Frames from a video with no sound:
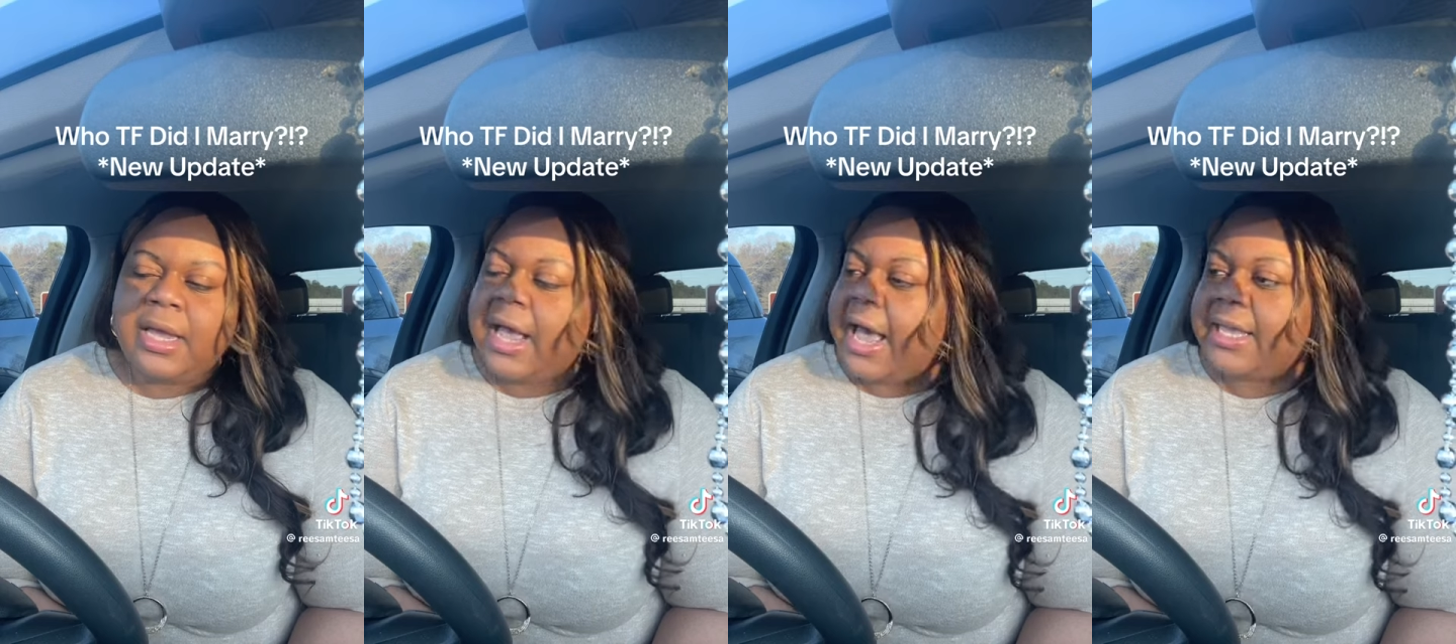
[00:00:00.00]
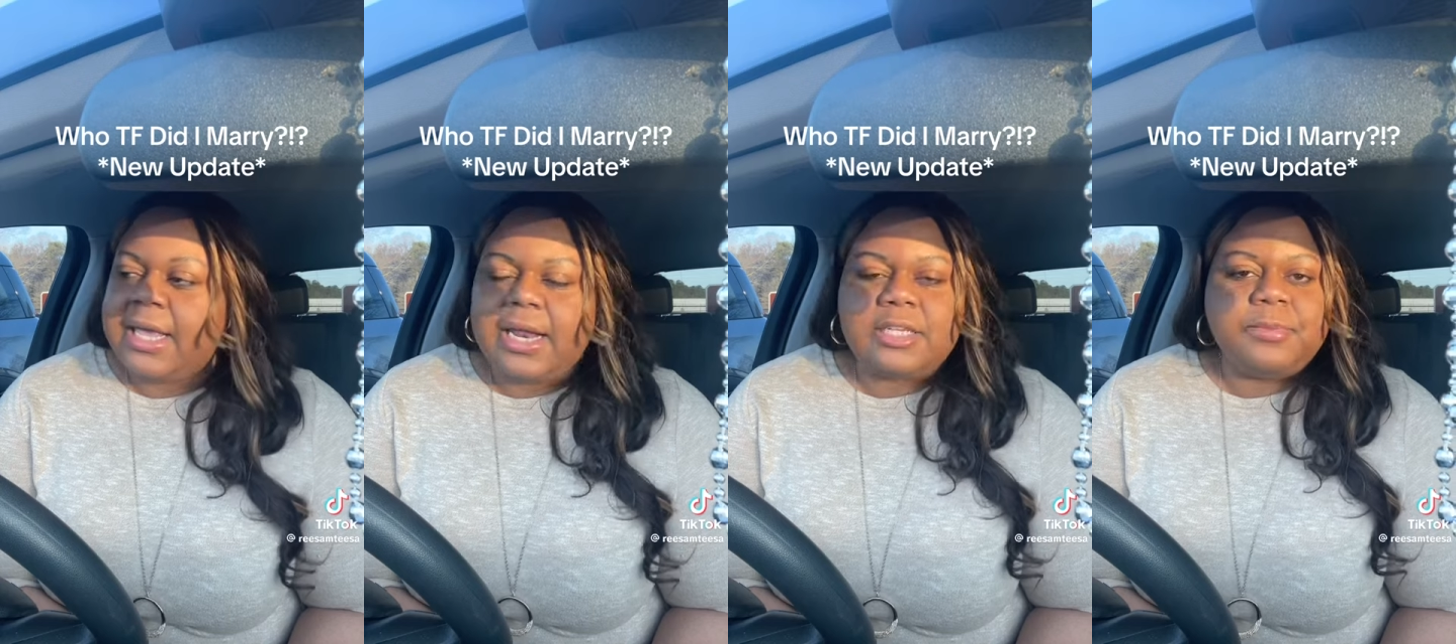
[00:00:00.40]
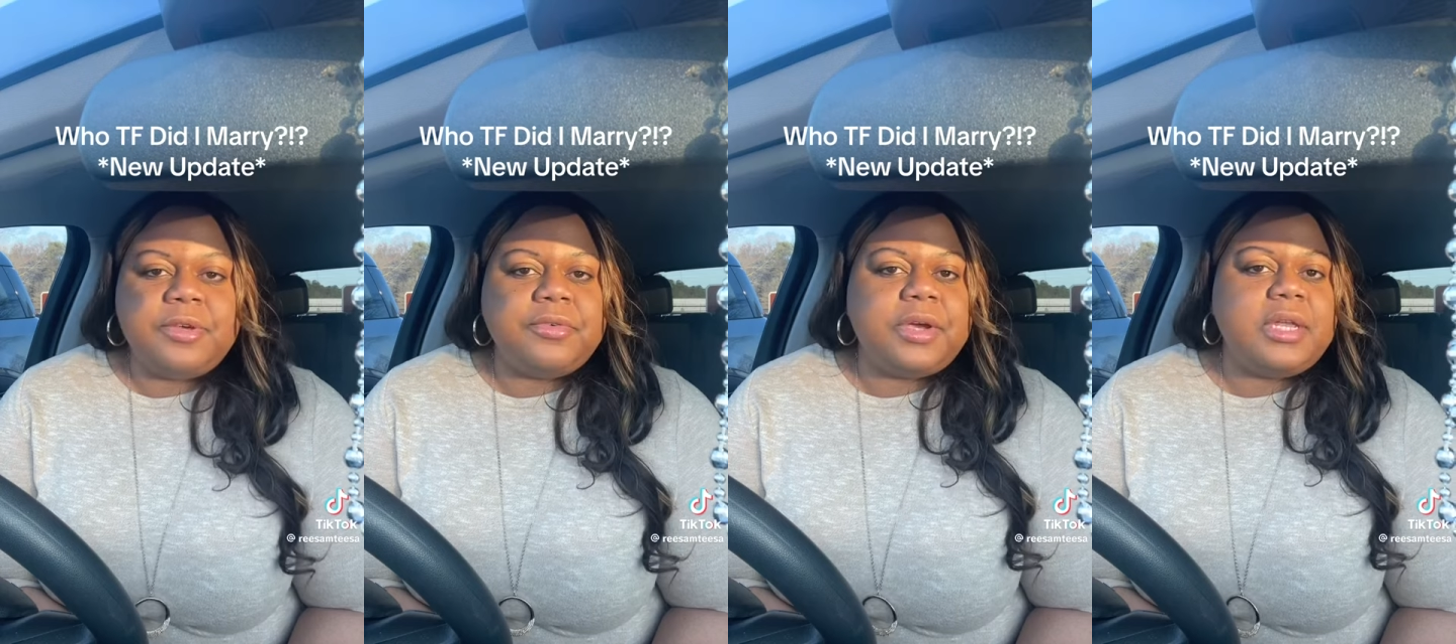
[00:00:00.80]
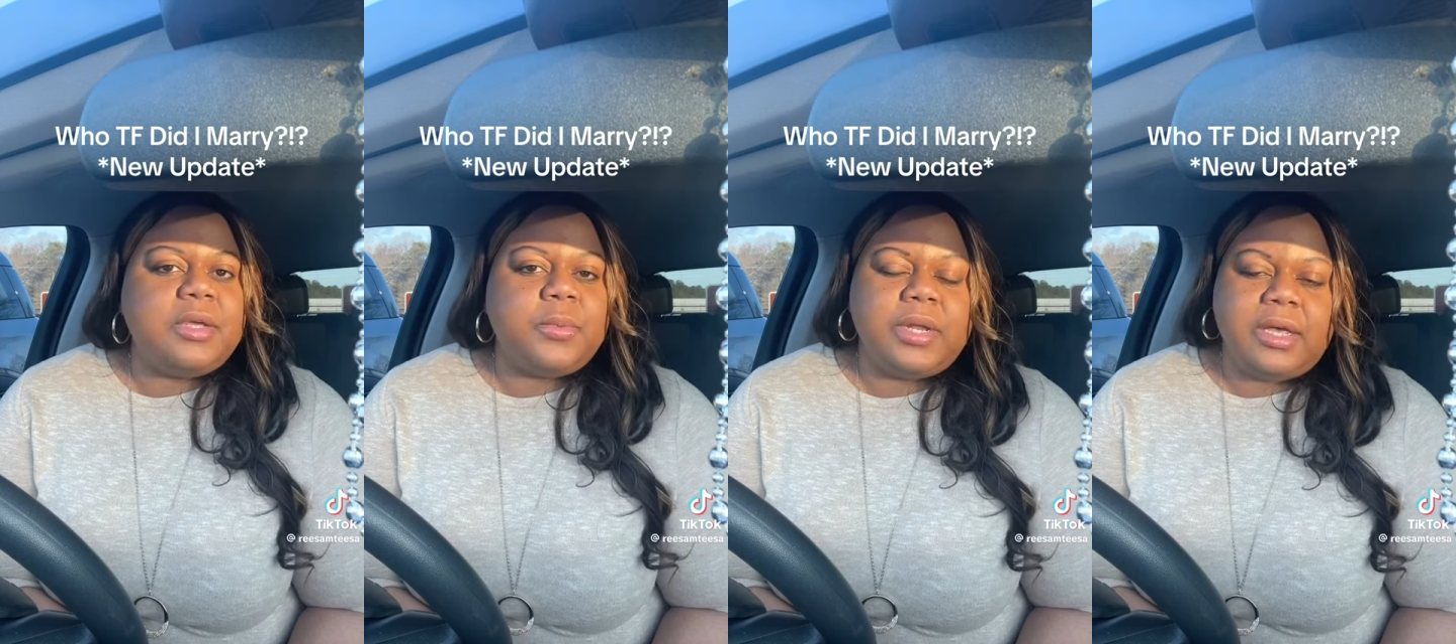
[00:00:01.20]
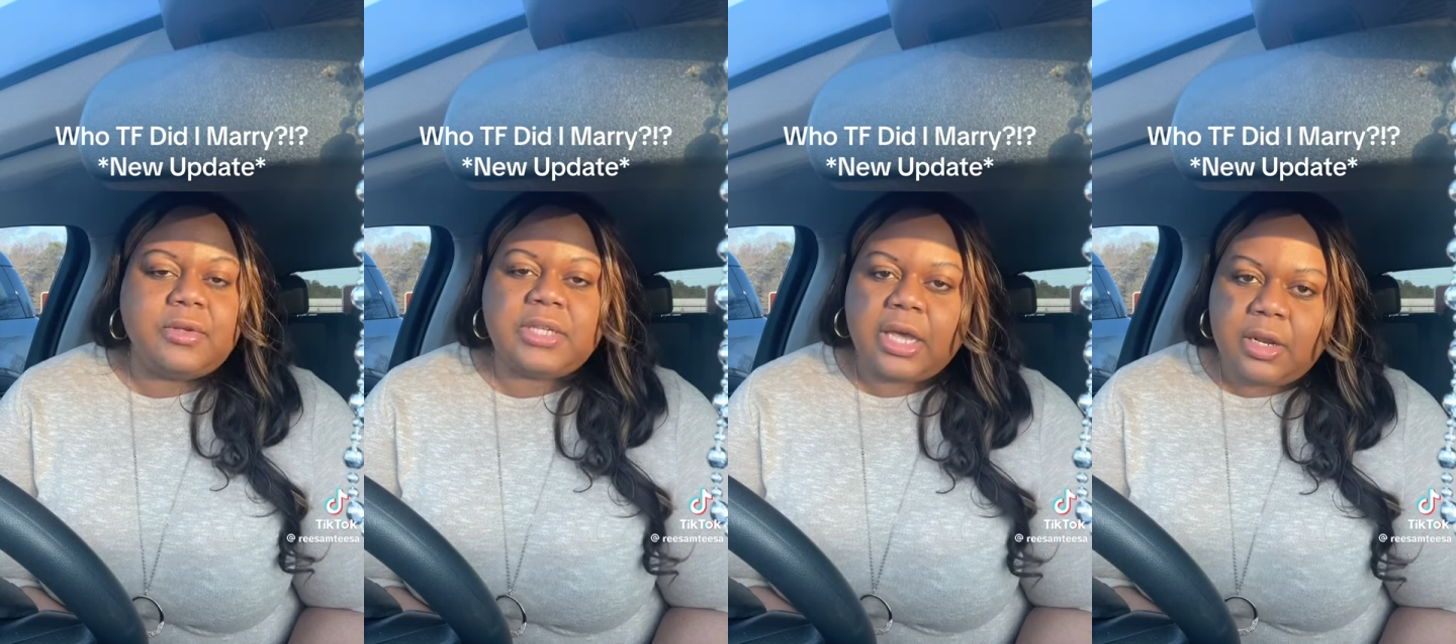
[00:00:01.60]
I cannot speak for anyone
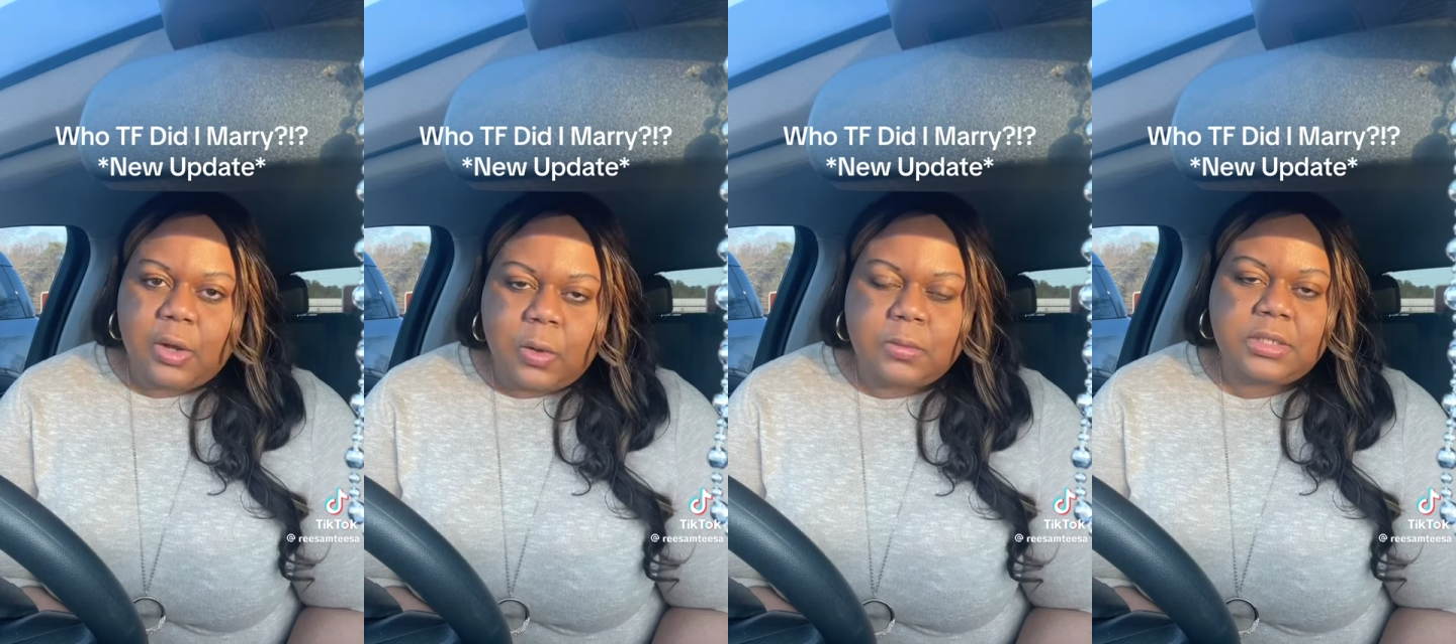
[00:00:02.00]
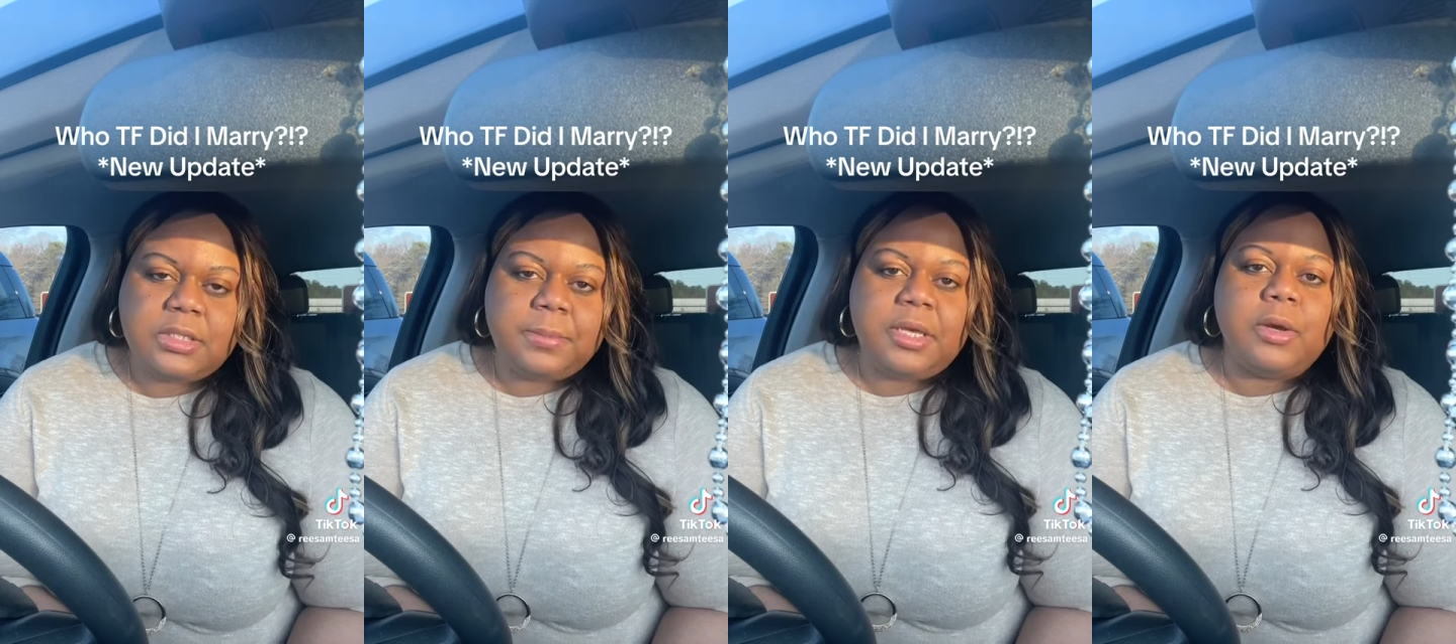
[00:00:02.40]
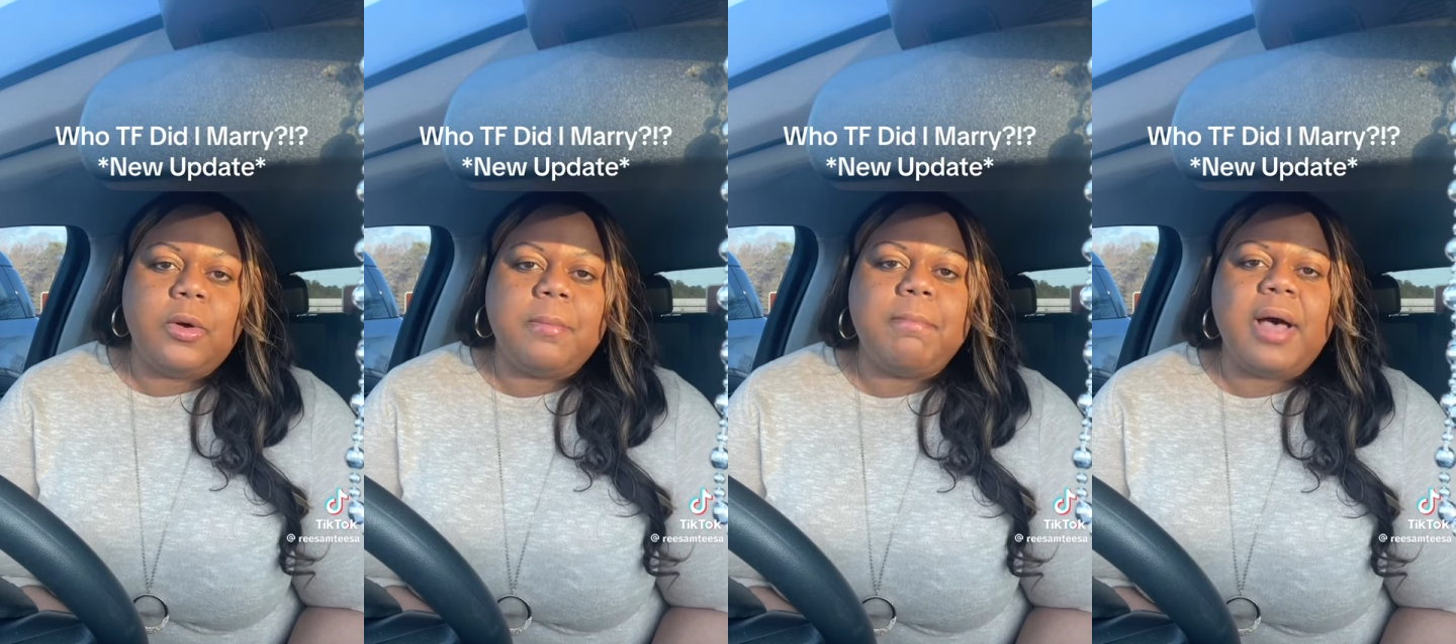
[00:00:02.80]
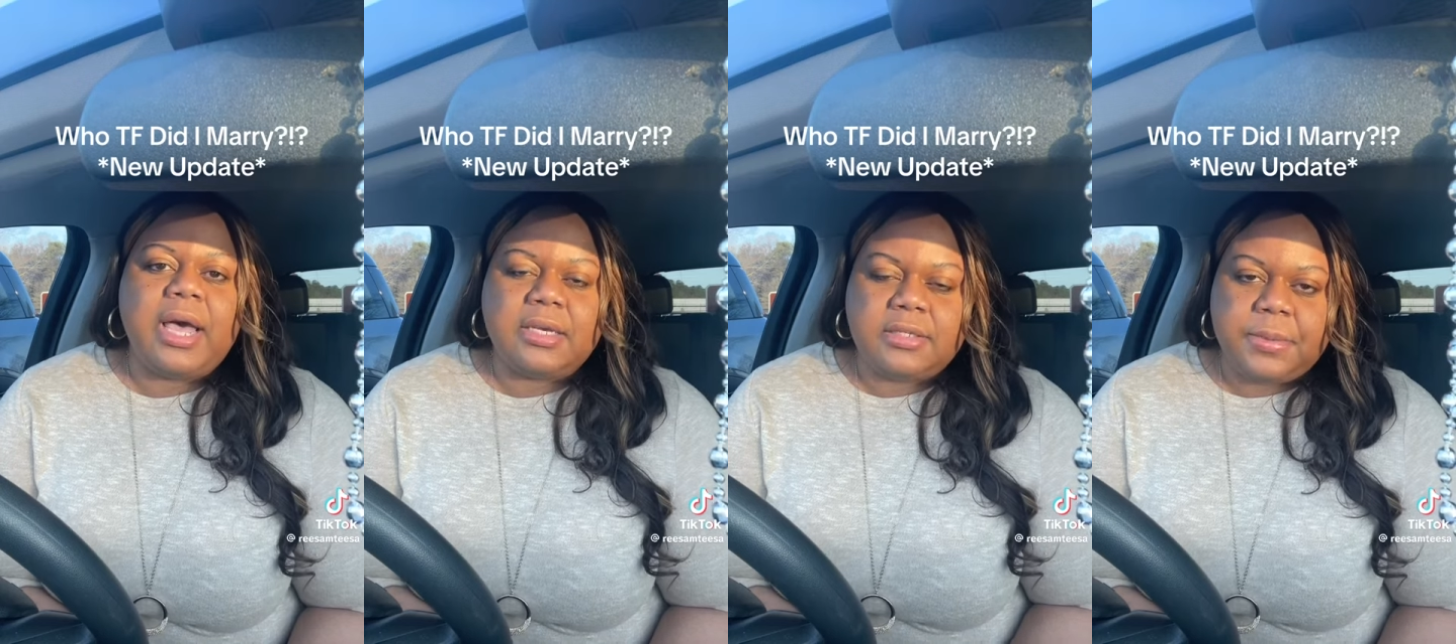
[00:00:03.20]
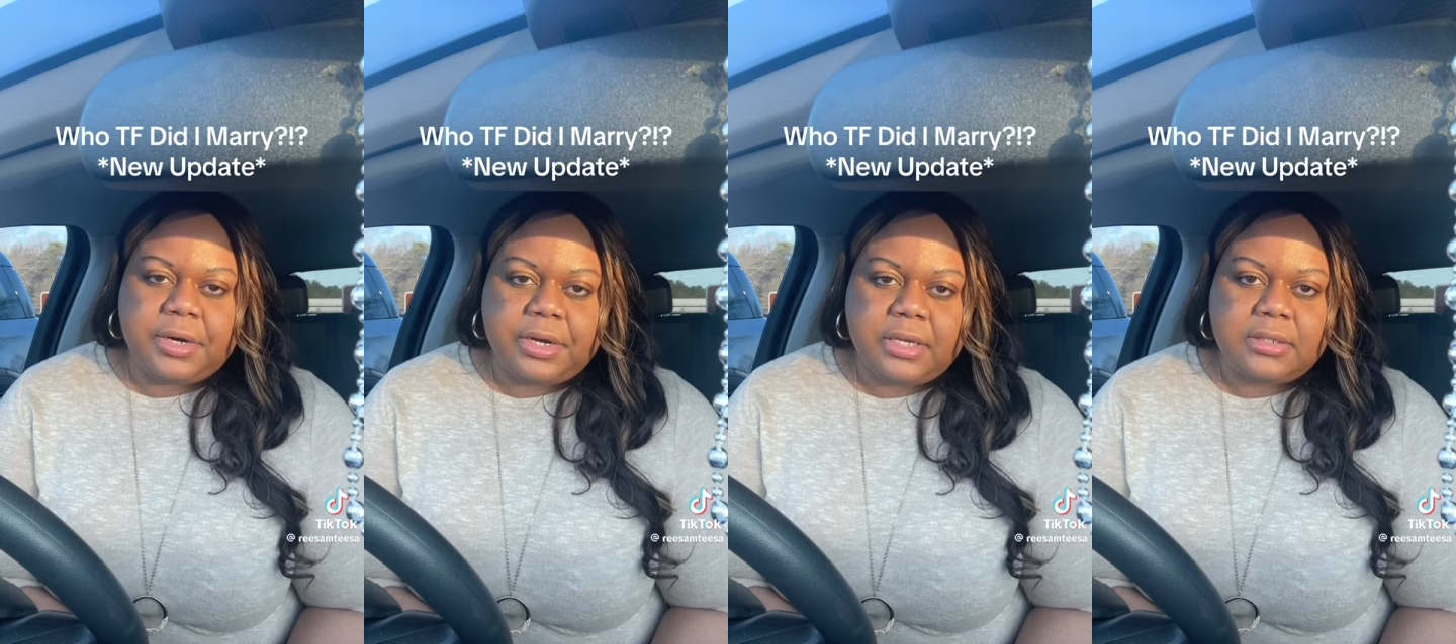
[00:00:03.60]
else. I can only speak on my
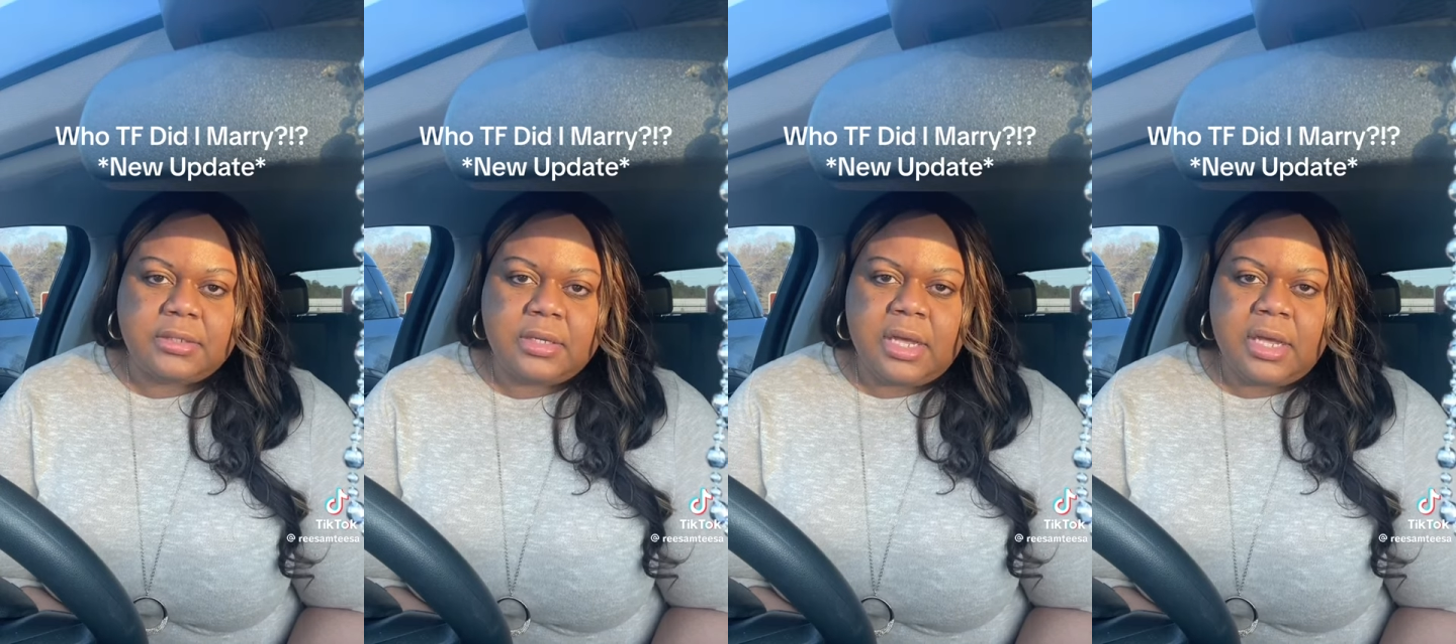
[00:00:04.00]
experience.